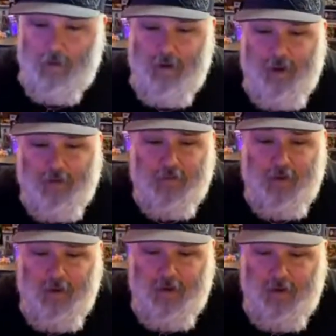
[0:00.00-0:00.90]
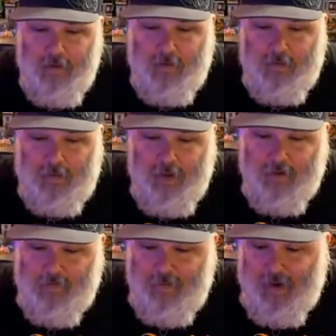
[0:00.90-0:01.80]
Next is The
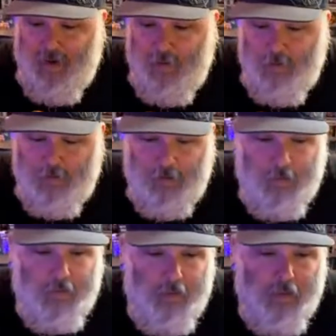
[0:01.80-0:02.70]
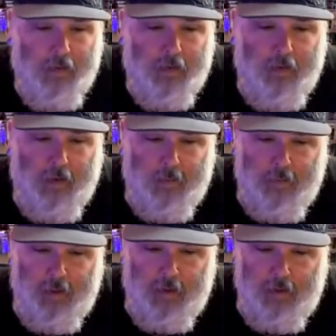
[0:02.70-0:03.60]
Invaders,
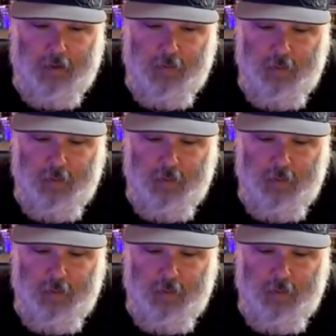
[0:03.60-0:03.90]
number